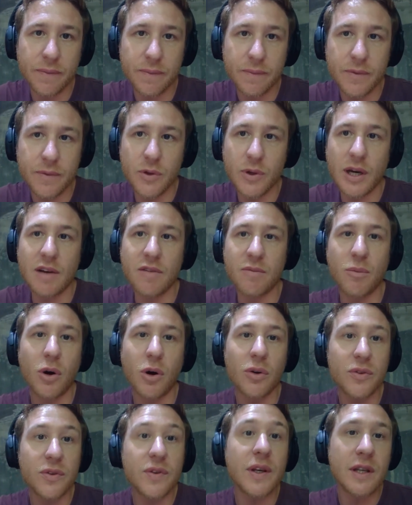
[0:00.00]
You have more
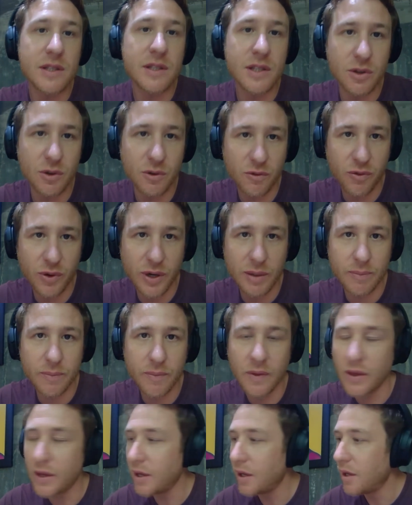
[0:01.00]
things in your frame.
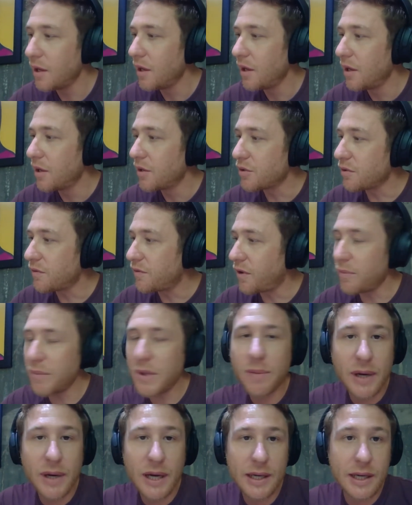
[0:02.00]
So for me,
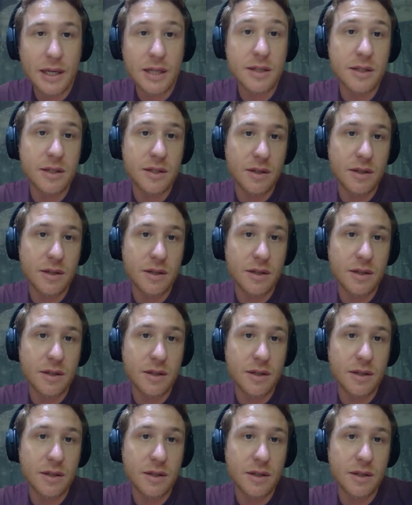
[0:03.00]
markets,